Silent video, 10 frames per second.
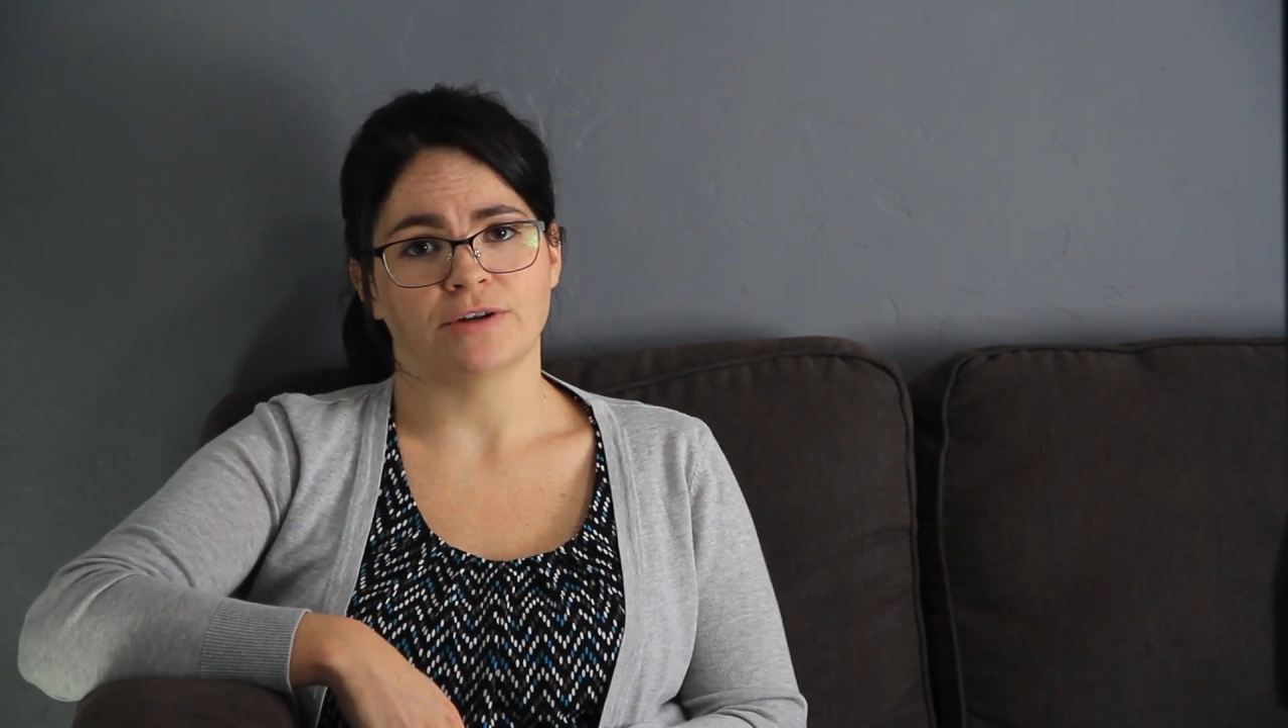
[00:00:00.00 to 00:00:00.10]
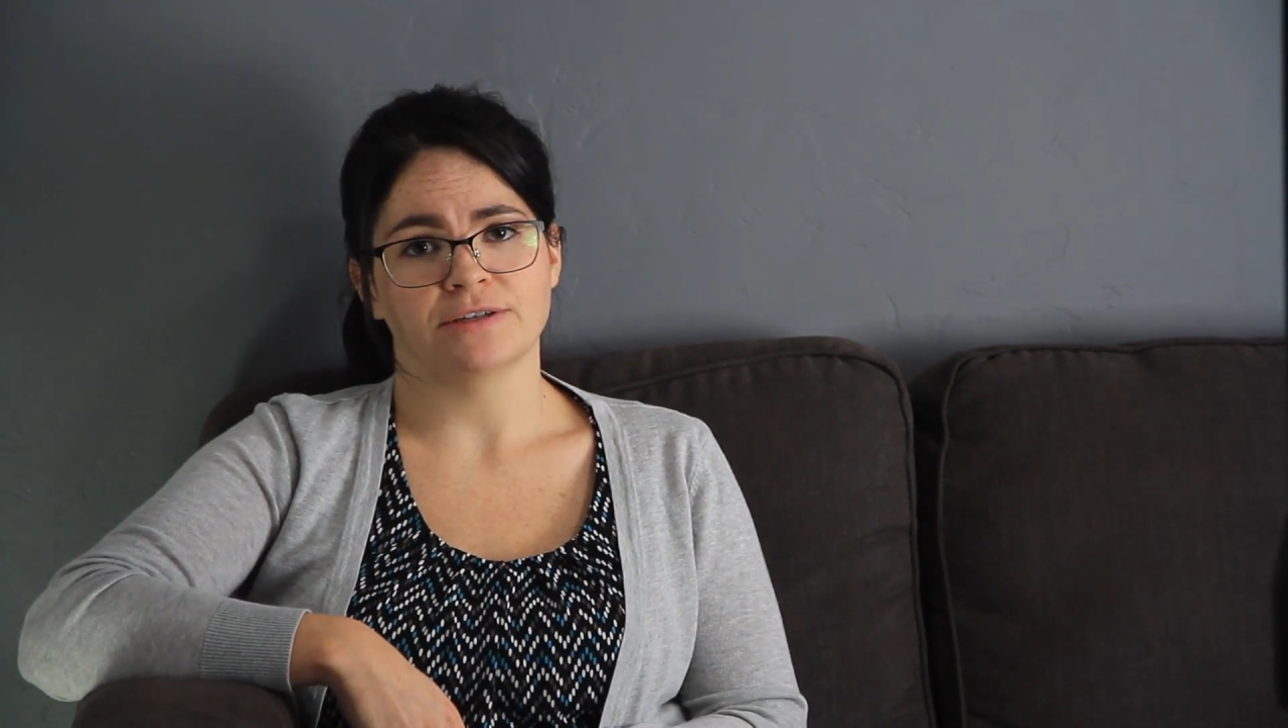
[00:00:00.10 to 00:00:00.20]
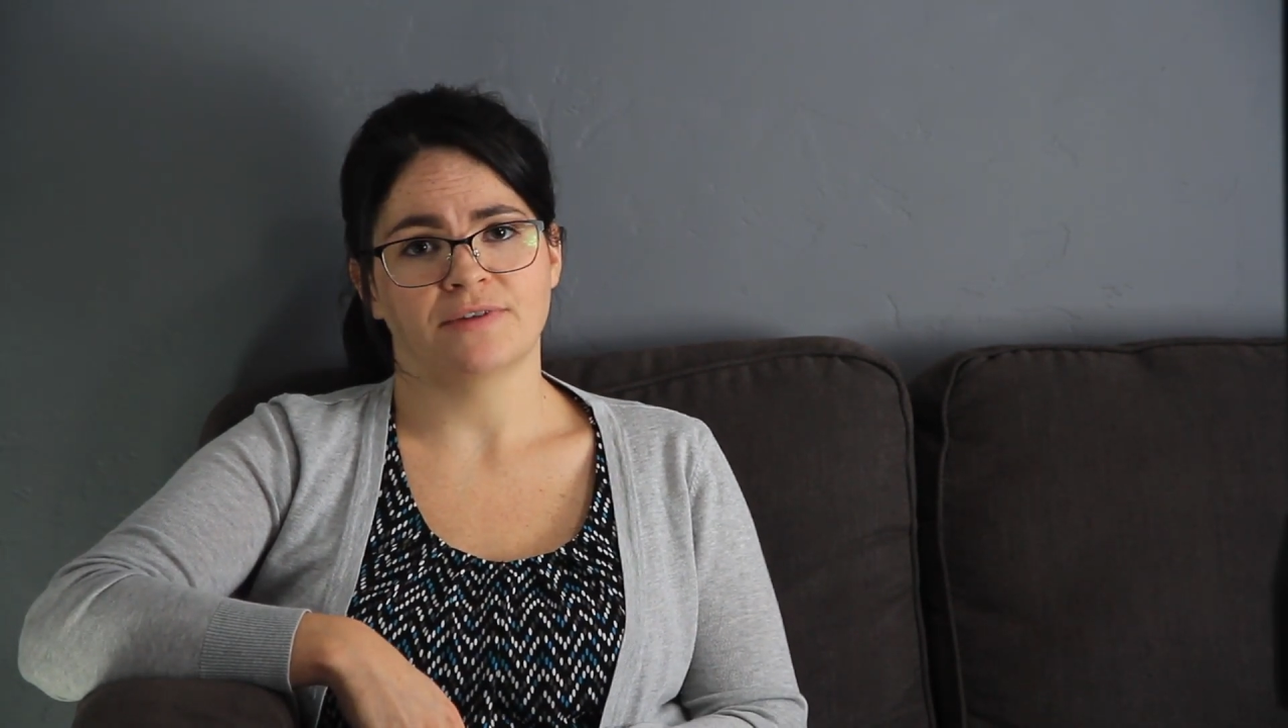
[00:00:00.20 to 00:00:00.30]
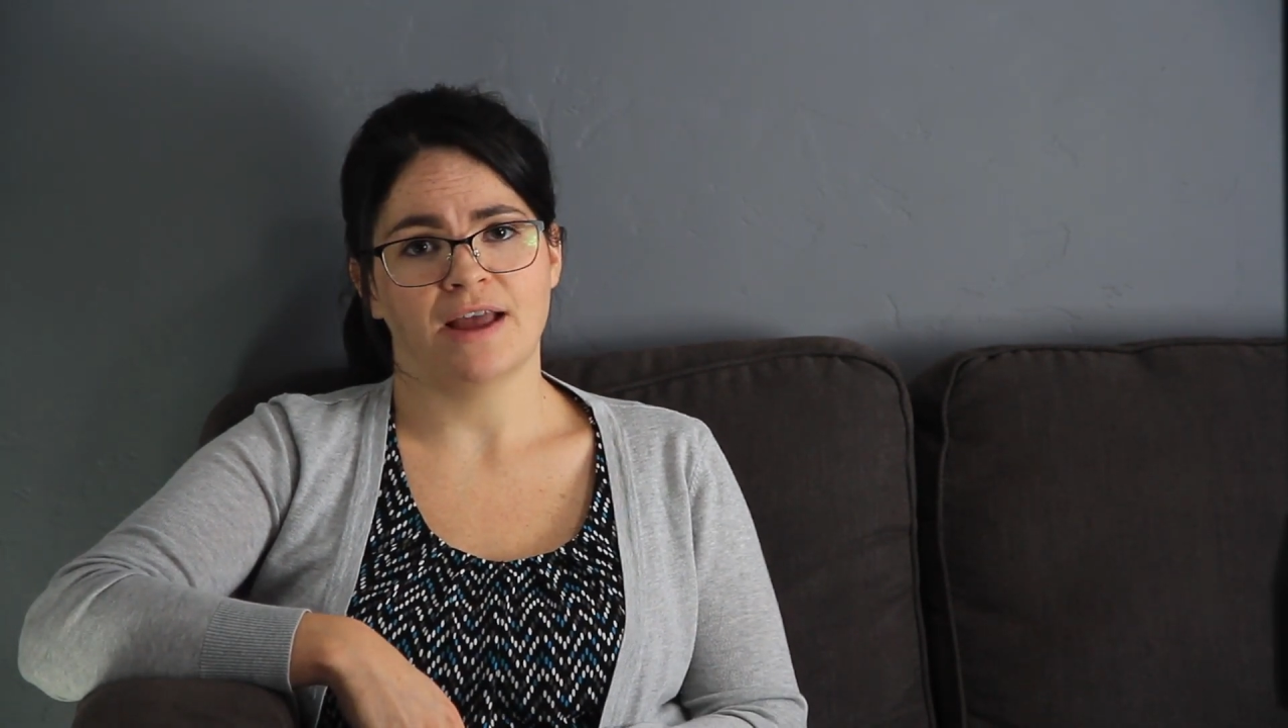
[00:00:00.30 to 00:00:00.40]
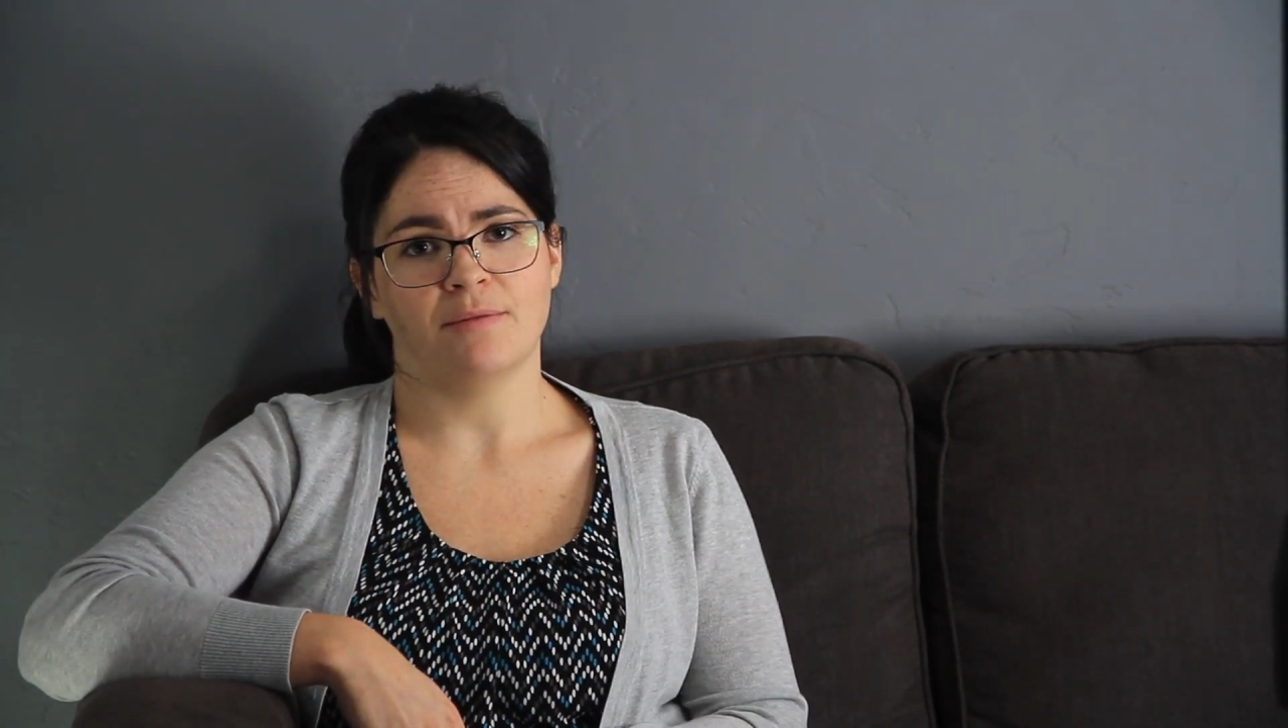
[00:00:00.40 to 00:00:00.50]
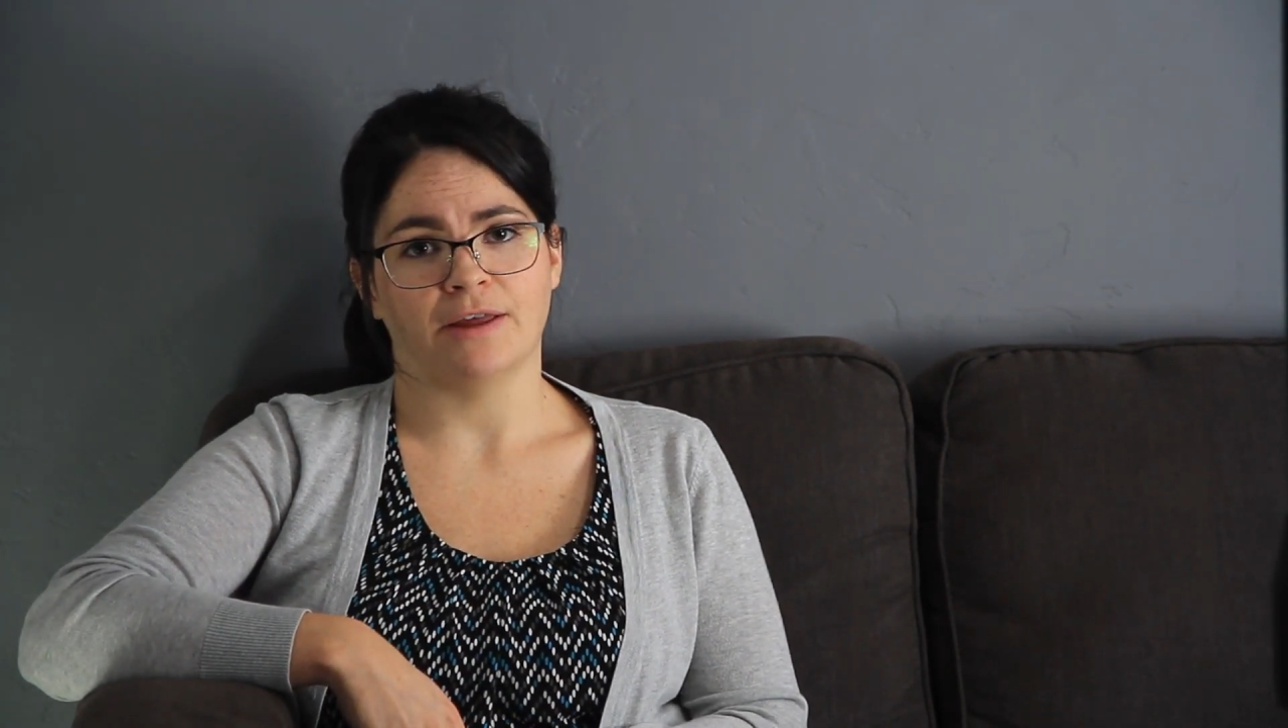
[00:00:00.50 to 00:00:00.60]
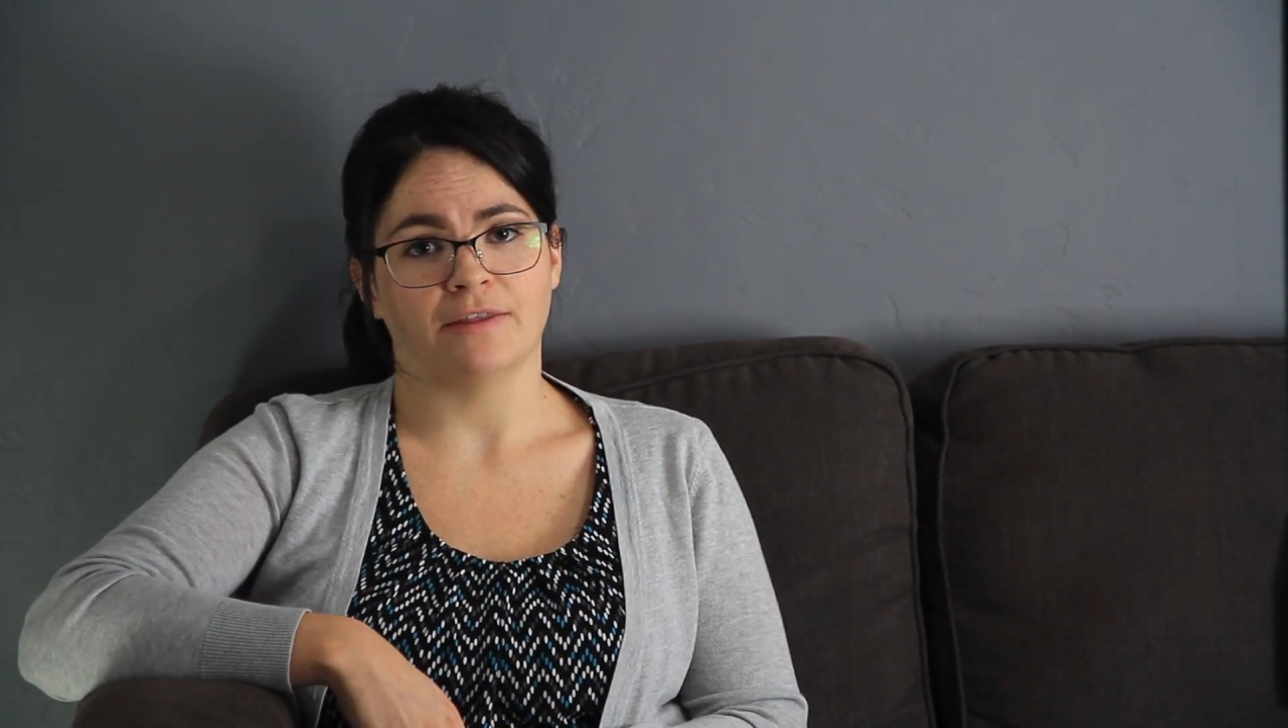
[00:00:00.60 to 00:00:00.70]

his family